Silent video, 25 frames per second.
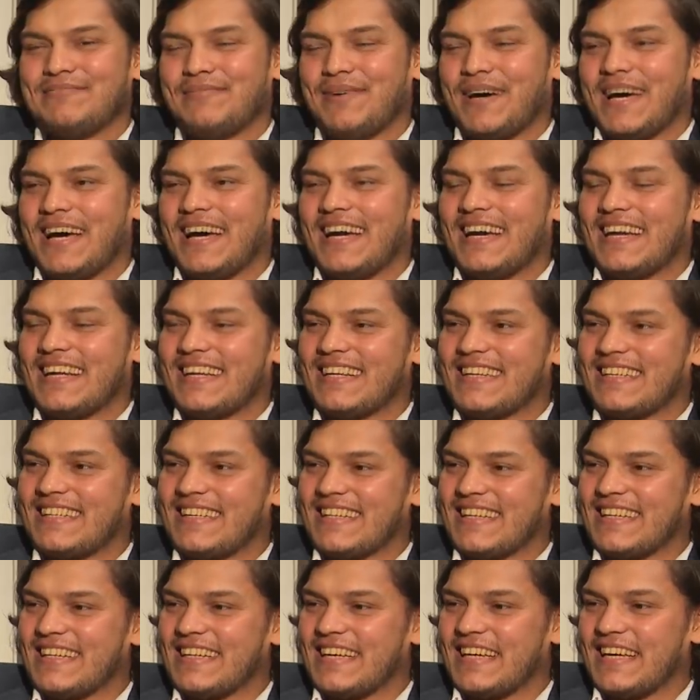But
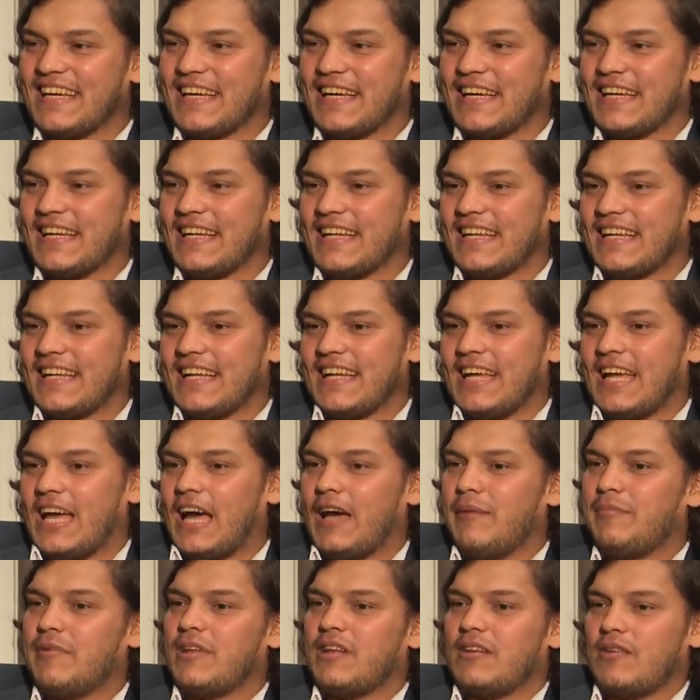uh,
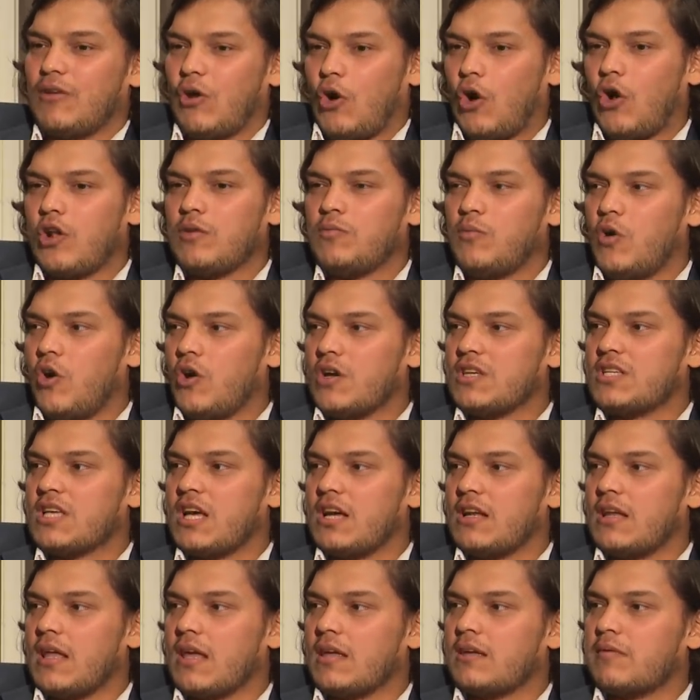I mean, all boys
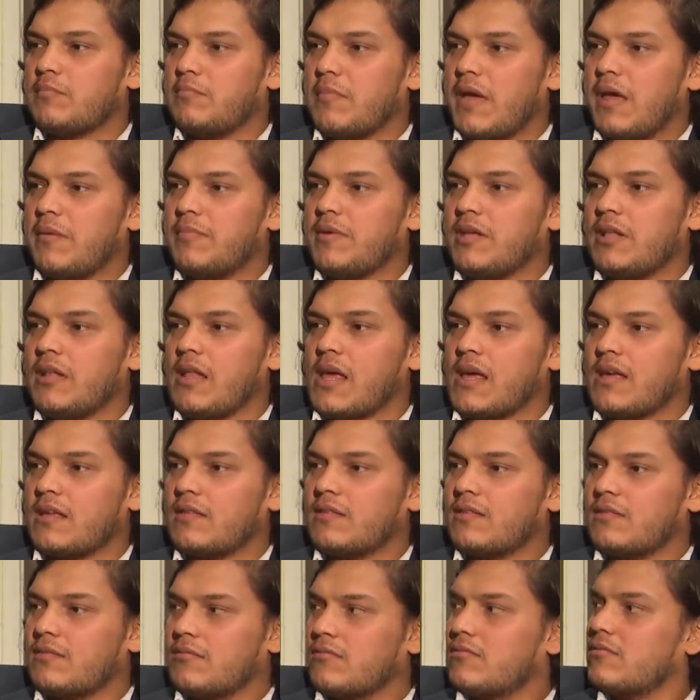are like maybe like
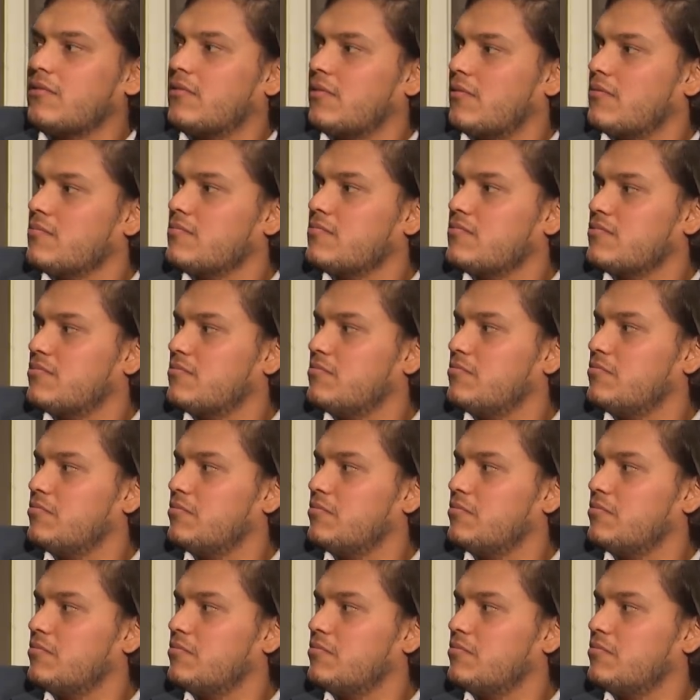pretty